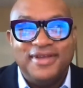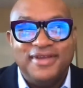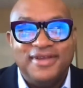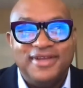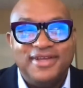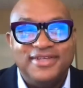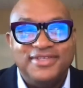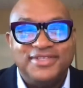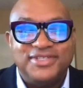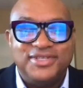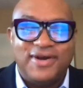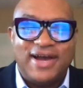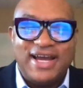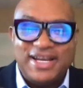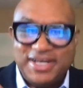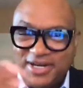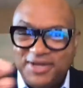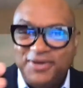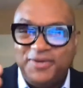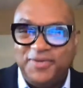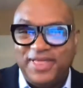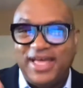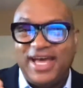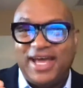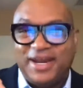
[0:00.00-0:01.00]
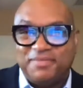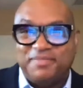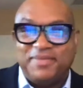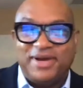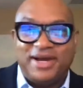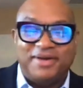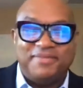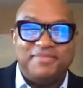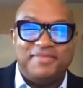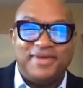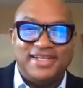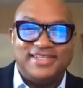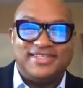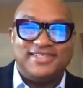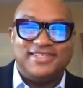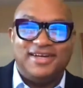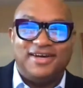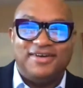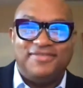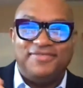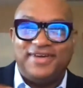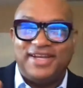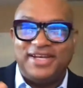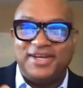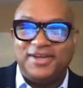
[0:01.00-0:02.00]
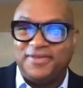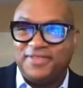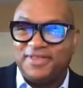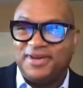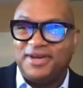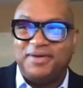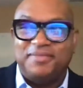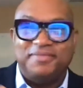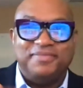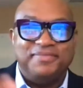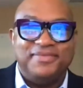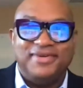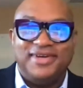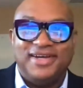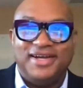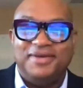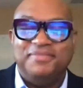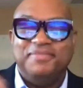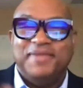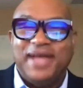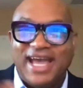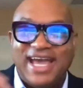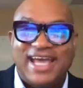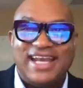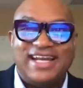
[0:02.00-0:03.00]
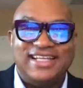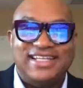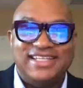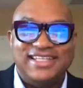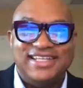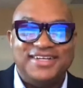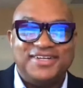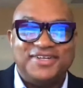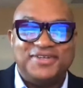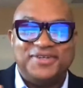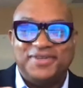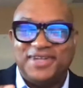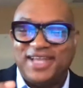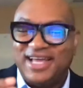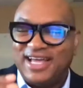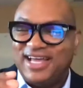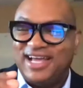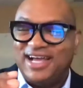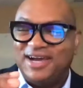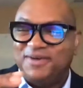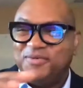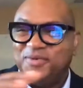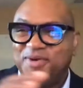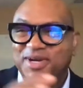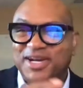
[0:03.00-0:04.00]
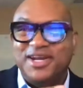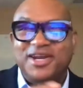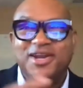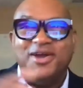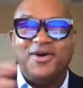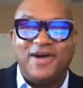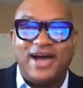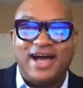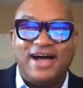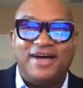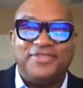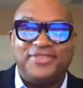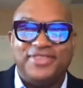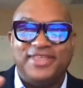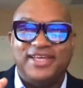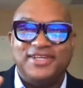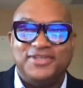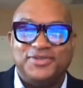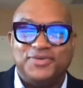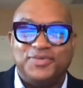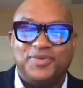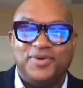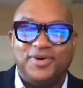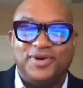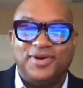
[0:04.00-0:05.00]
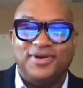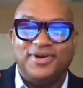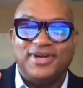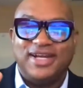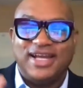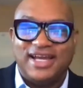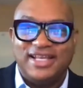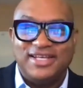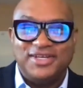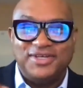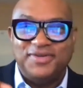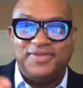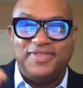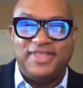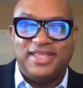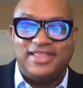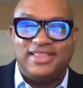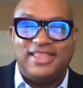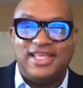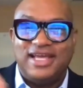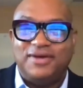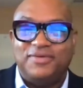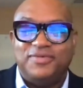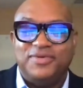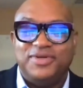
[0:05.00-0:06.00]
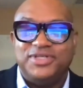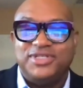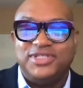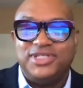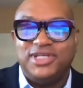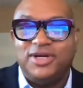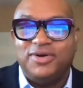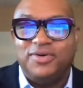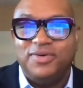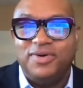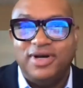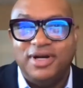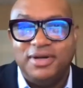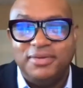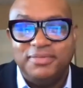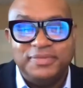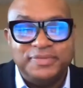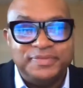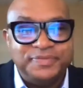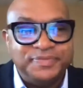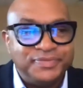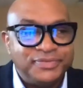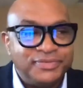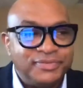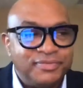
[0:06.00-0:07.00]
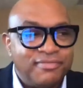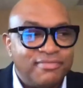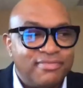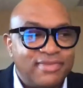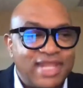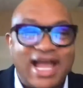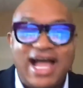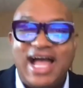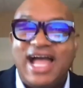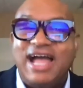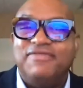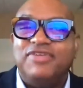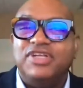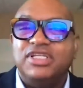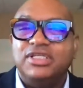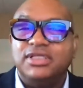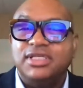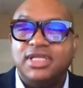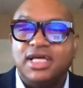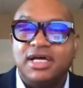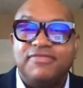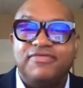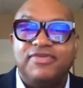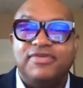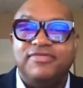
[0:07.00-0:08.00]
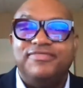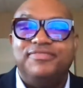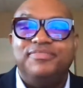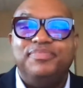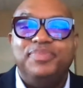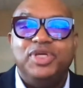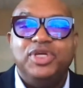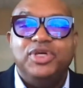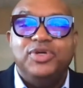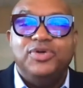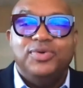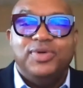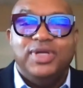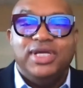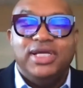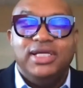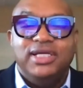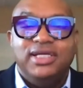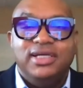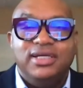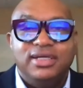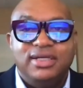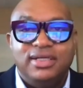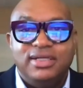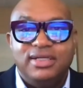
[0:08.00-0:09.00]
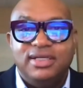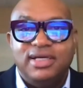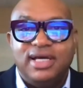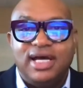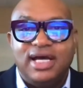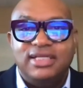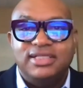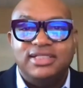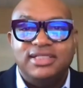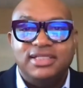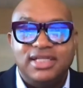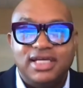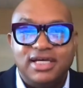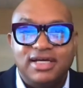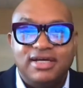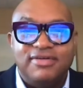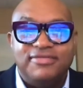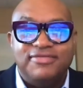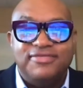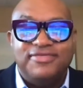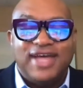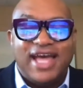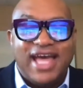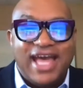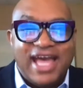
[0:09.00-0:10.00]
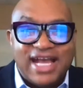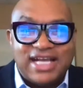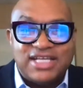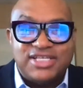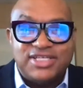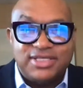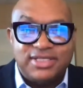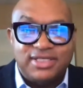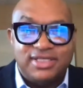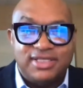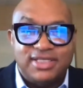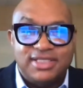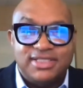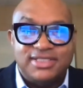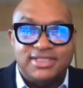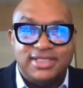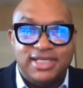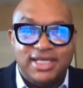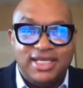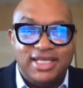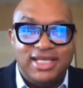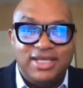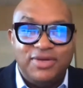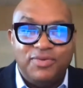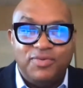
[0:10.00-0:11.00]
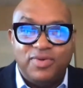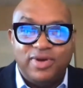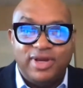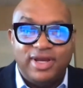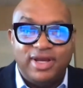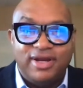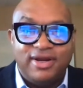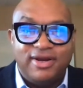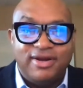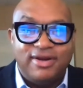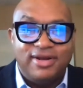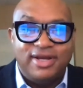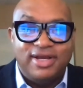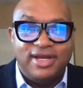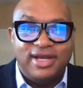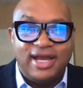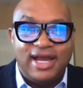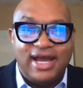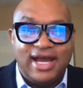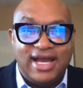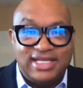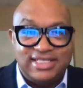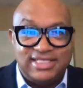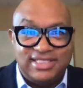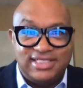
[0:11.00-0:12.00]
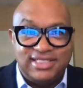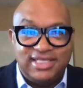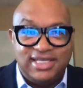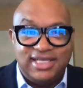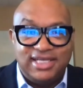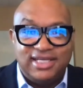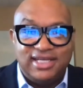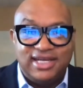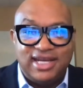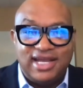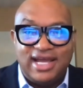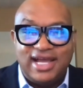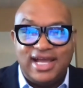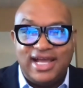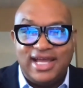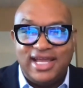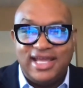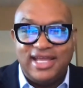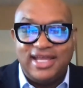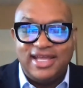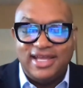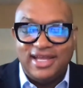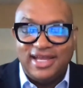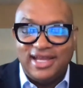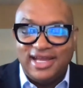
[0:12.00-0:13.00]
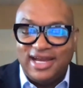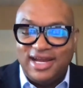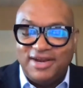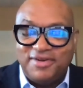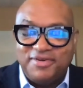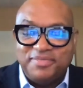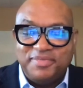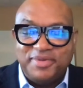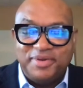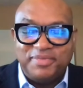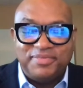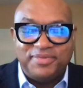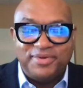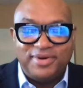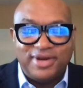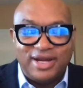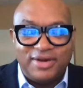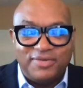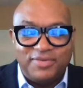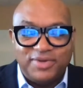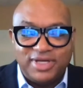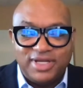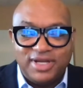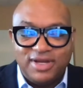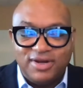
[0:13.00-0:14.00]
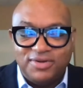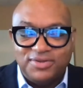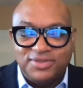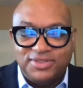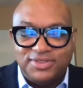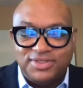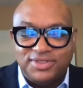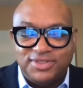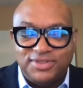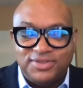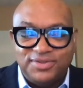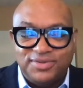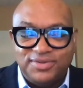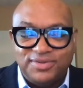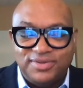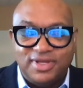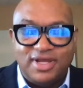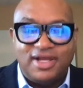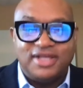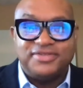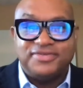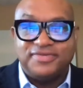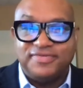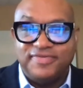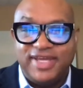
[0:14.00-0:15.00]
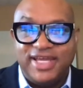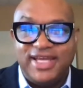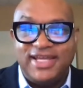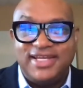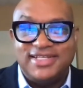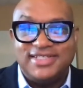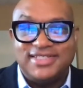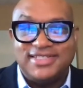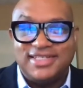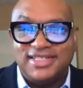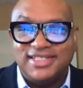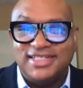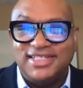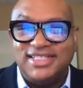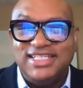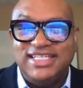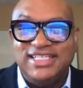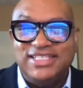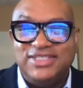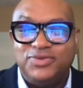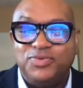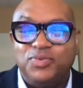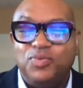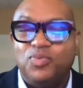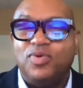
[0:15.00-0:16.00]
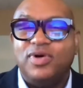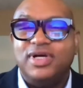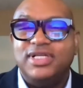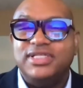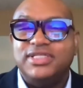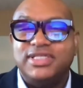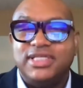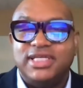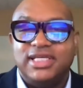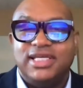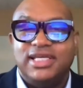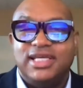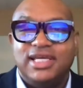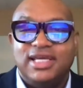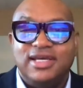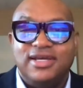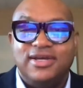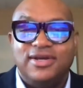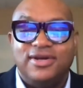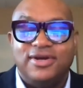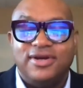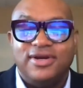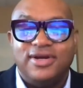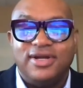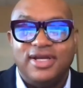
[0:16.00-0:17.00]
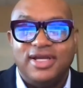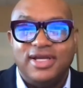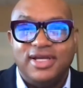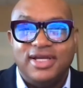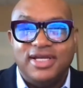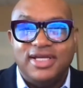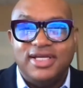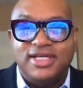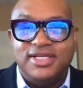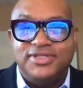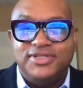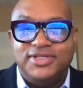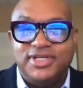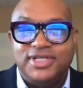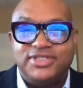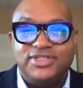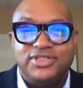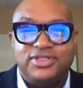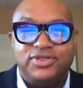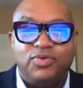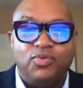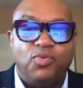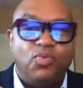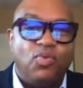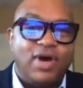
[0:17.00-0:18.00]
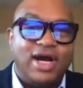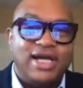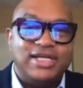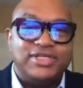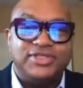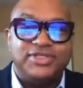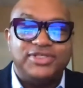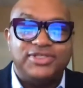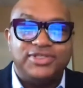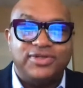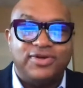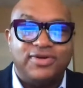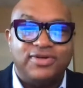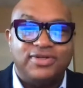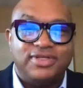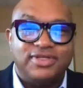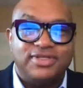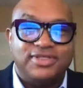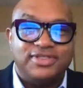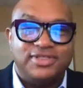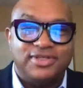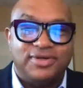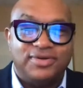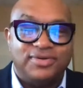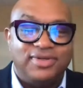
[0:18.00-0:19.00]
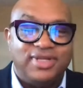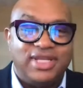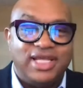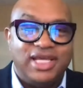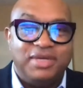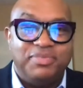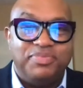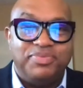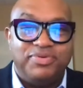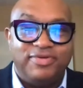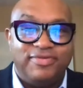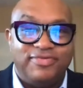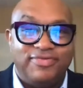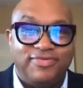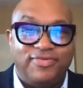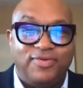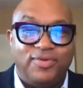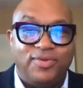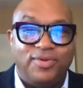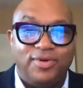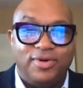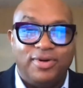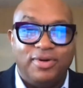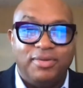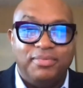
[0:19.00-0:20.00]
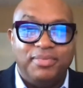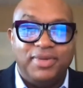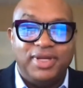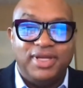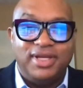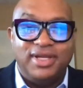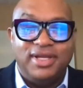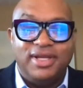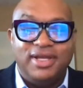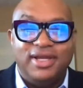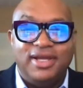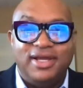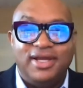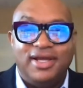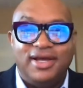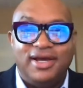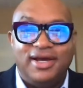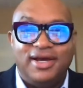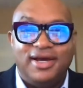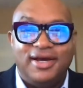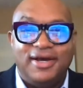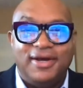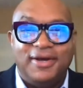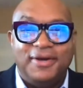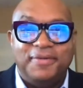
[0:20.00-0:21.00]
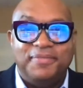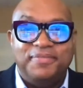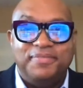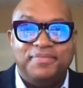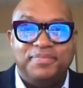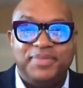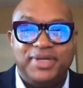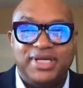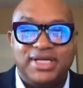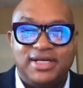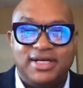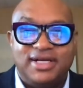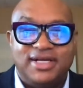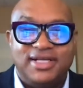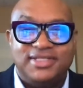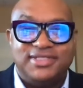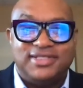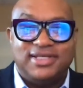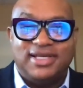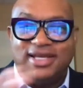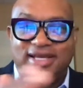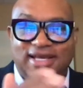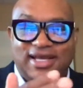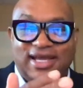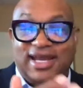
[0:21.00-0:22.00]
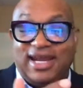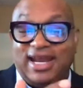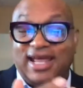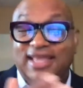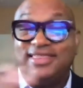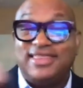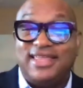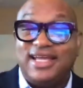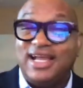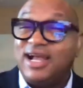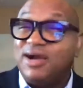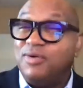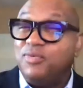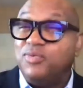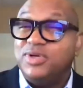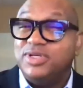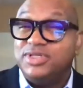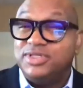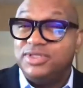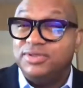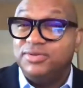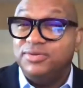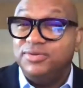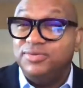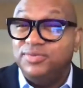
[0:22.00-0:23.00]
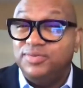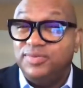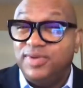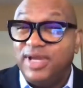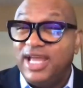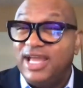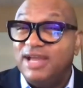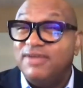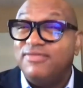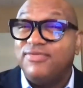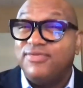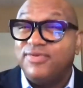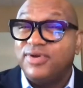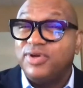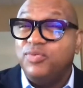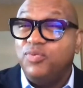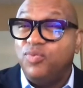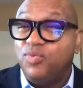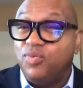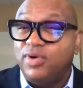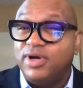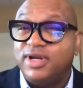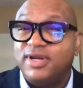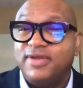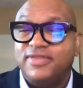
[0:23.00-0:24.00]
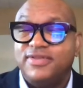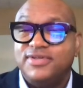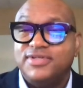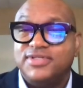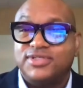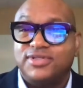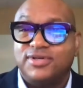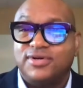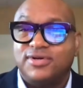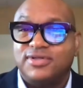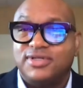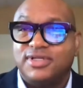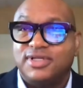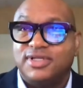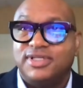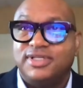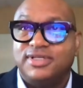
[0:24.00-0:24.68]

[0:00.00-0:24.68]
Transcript: So I knew that about myself. I know that I'm analytical. I want to know how things work. I knew that would show up. I have a love of beauty. I love excellence anywhere I see it. I remember I would go to Las Vegas at least once a year just to watch Cirque du Soleil perform, because, and I think I went to every one of the Cirque du